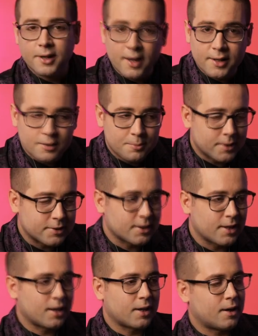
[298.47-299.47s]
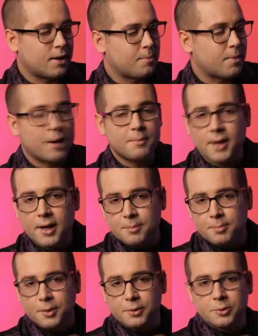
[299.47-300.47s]
to end it by saying I'm not a
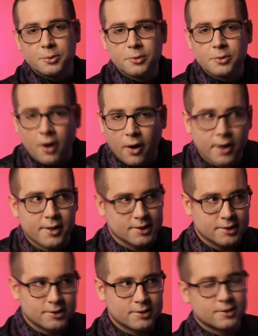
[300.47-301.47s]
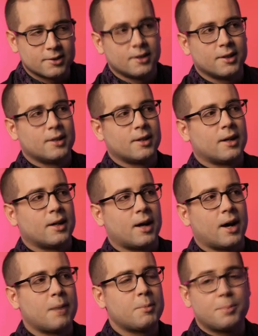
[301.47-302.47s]
balloon artist.
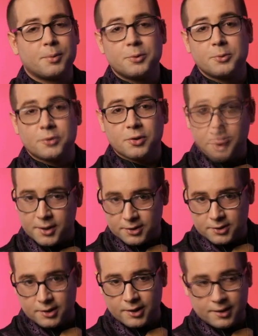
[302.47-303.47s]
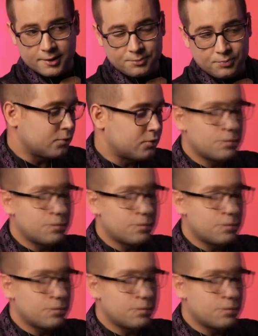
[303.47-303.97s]
I'm a balloon twister. If